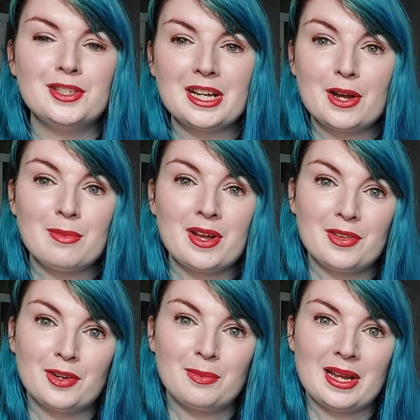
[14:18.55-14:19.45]
Check out my
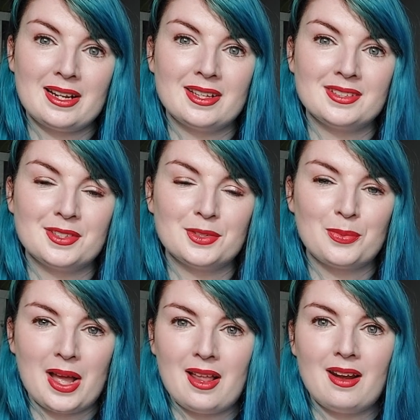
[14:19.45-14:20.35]
other playlists as
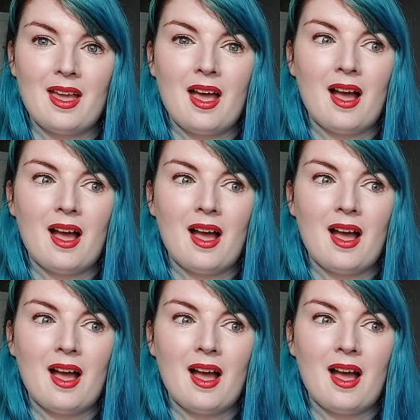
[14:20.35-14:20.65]
well.